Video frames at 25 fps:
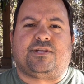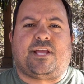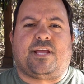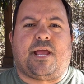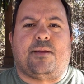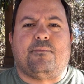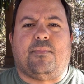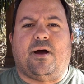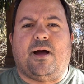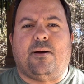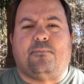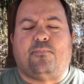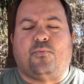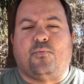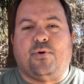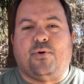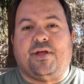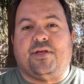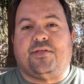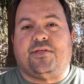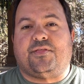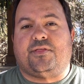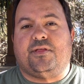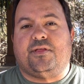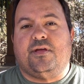came up
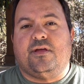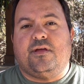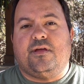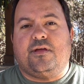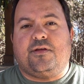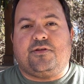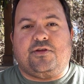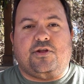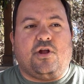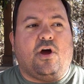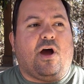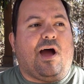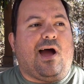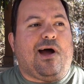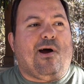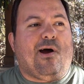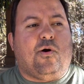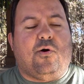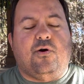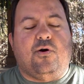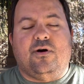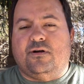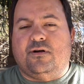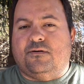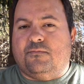with,
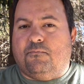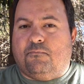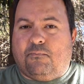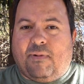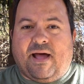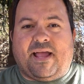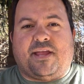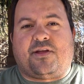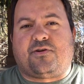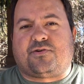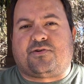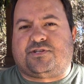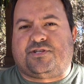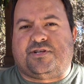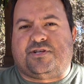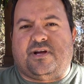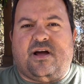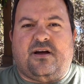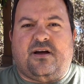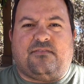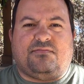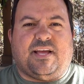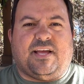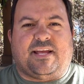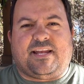how
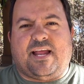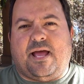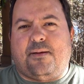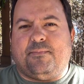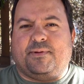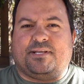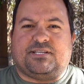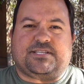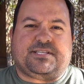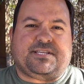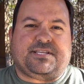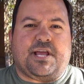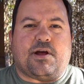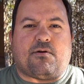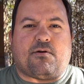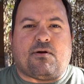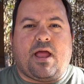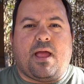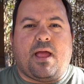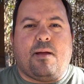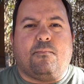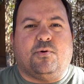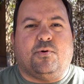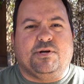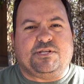Microsoft Dynamics
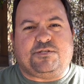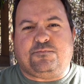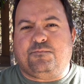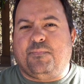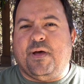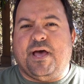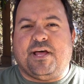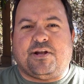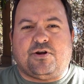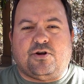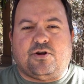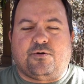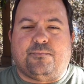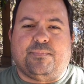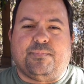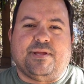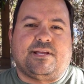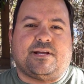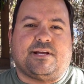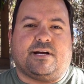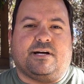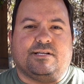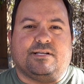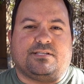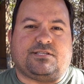CRM was better
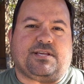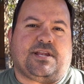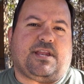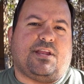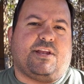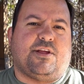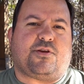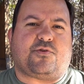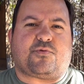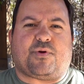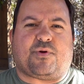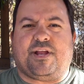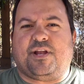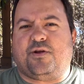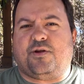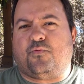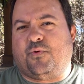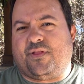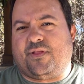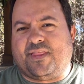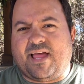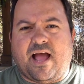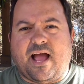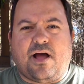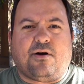because it integrated
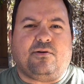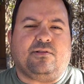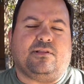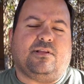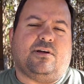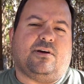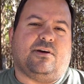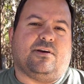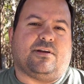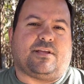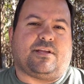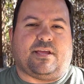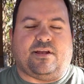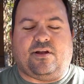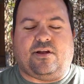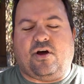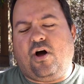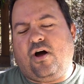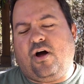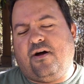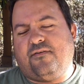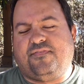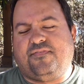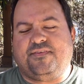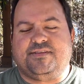with Outlook and
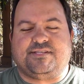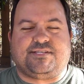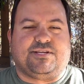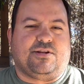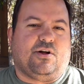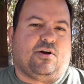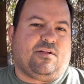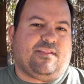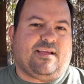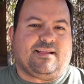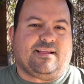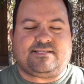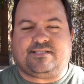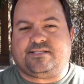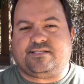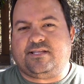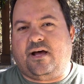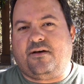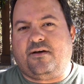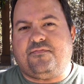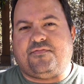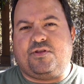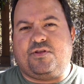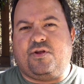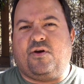Office and all that
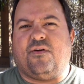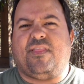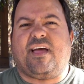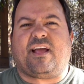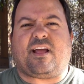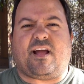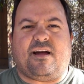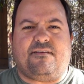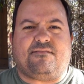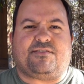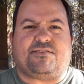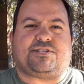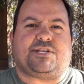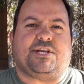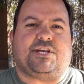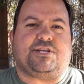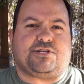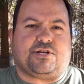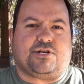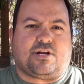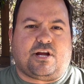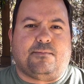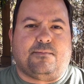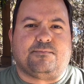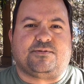stuff. That
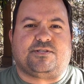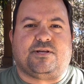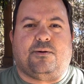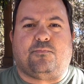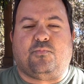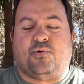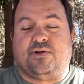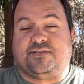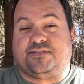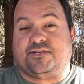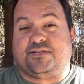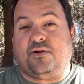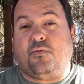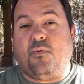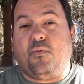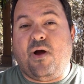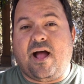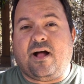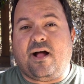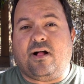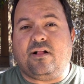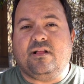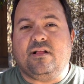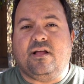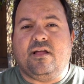conversation comes up once in a
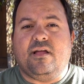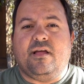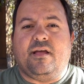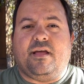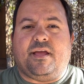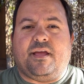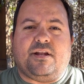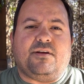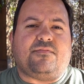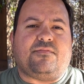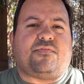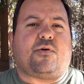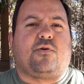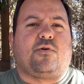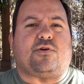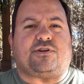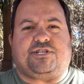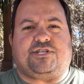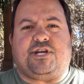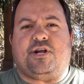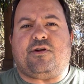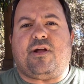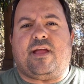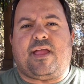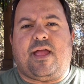while. And of course,
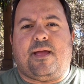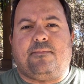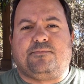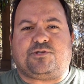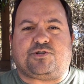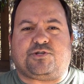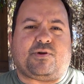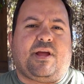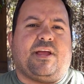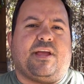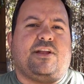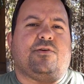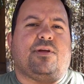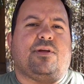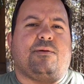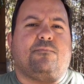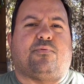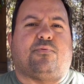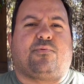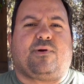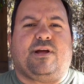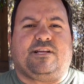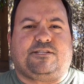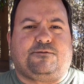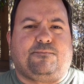here I am trying to
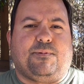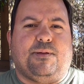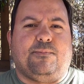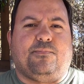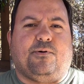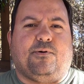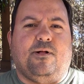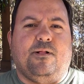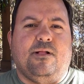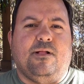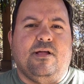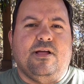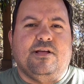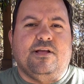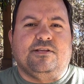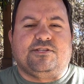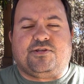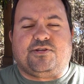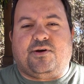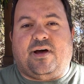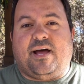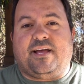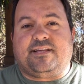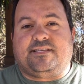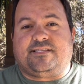impress people.
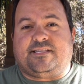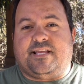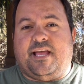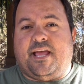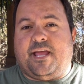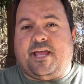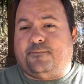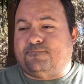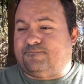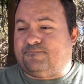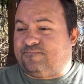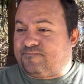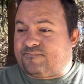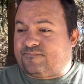So I say,